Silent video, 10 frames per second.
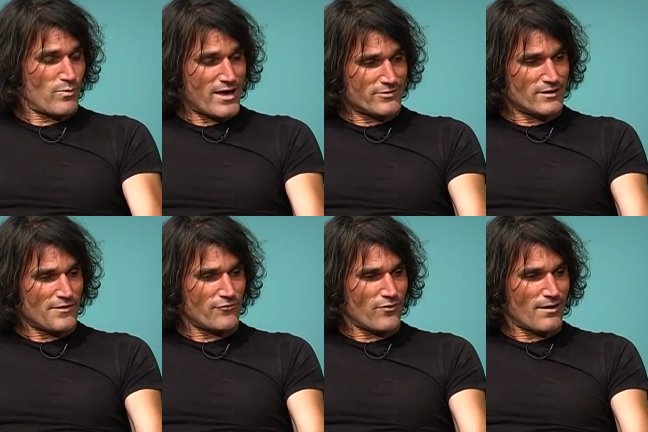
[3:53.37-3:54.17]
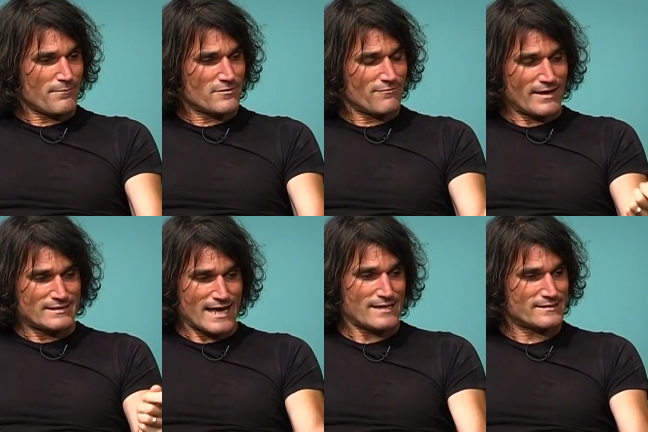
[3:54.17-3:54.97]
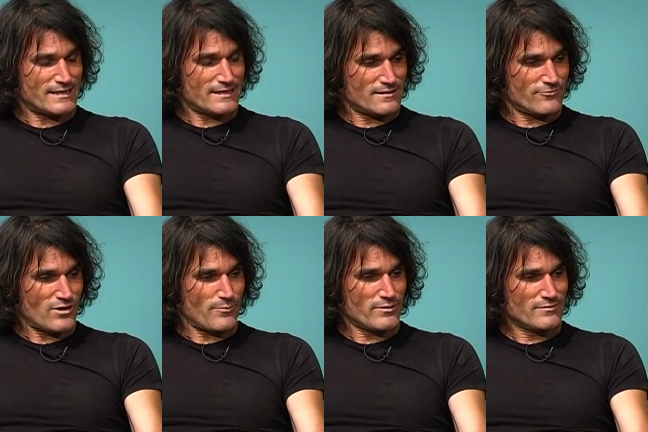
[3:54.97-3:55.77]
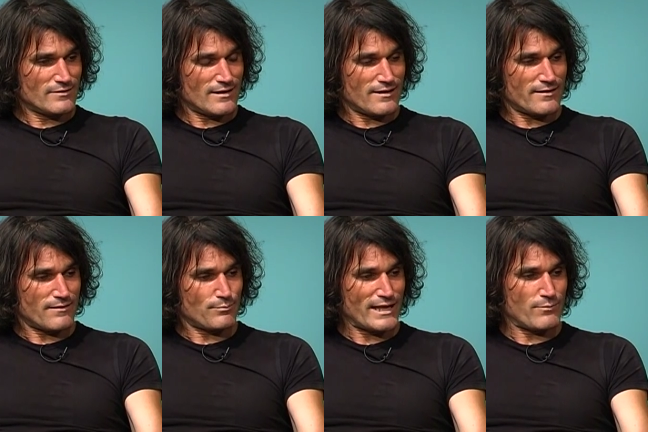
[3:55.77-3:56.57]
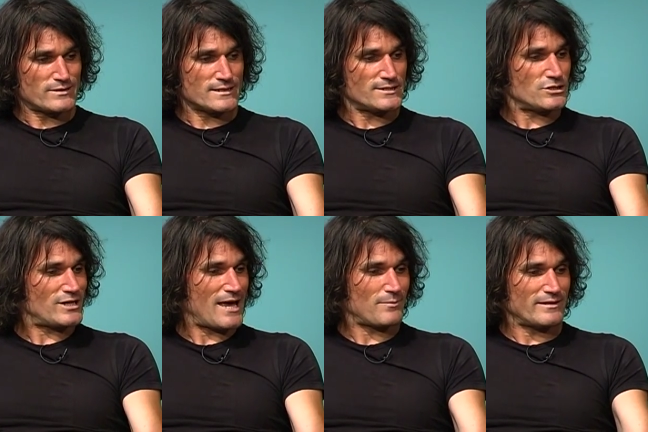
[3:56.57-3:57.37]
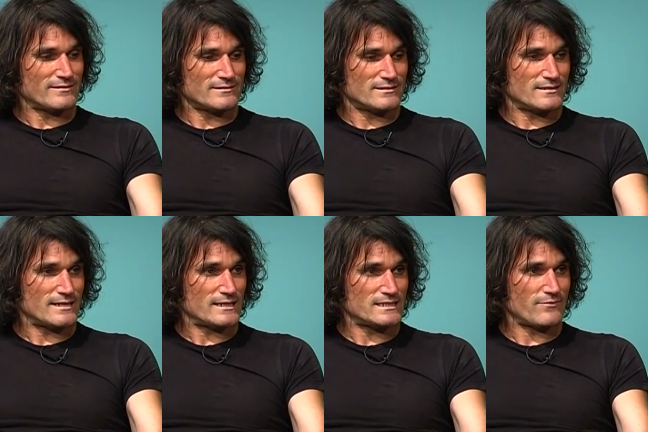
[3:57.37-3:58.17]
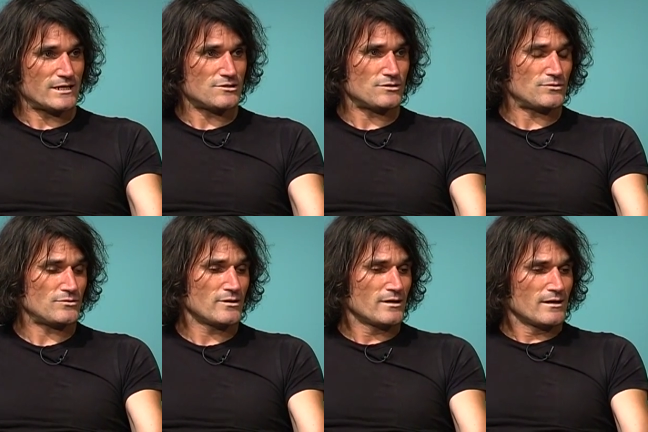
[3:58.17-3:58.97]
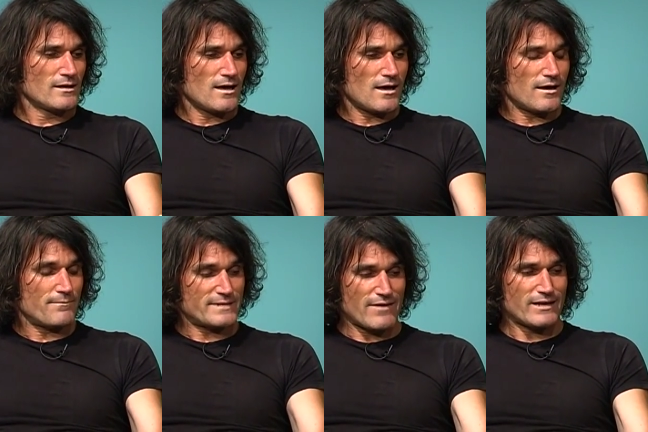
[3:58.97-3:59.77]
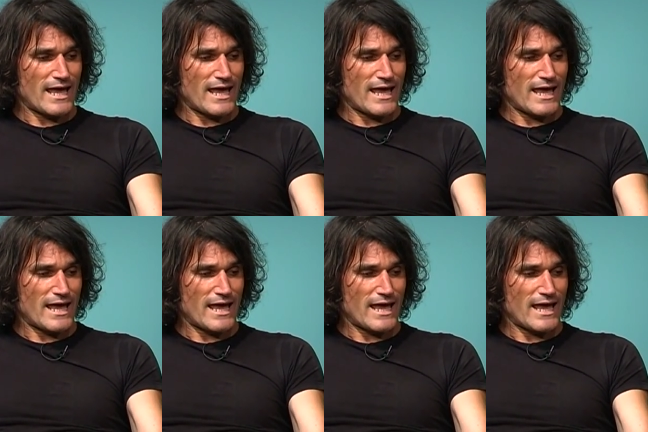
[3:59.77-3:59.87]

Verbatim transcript: Preston on the drums, fantastic drummer, uh, played with Sons of Champlin since 1972. Um, David